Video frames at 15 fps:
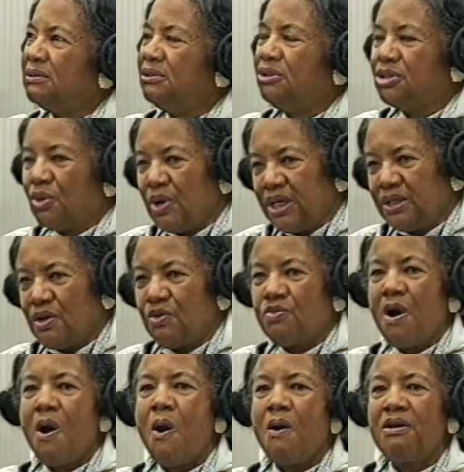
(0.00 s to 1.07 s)
doing the
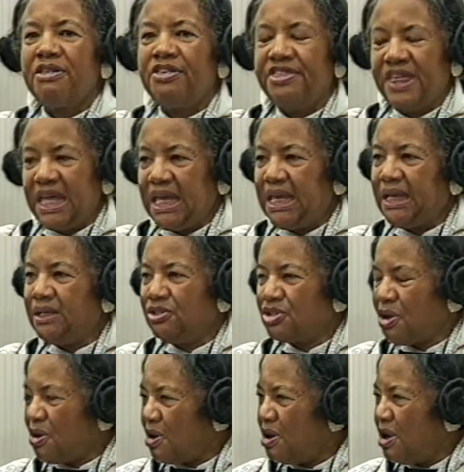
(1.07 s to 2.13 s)
wrong things
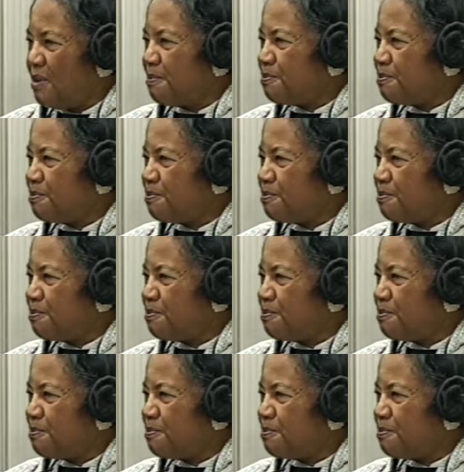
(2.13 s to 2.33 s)
or